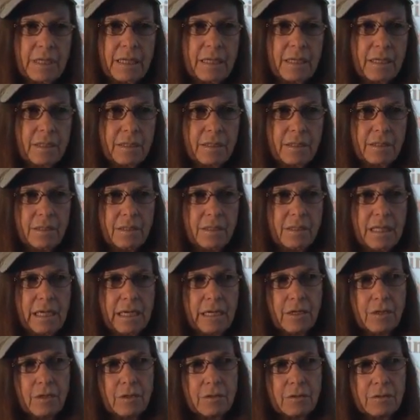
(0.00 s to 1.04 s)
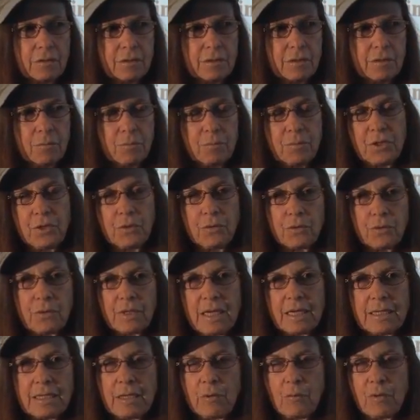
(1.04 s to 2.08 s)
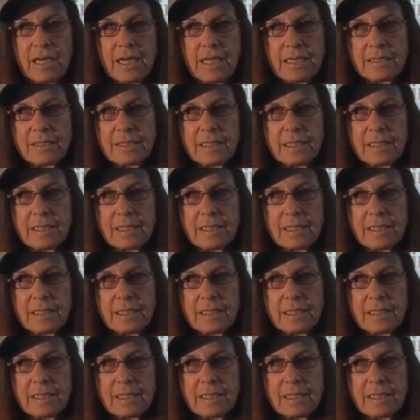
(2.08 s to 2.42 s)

in their computer anyway,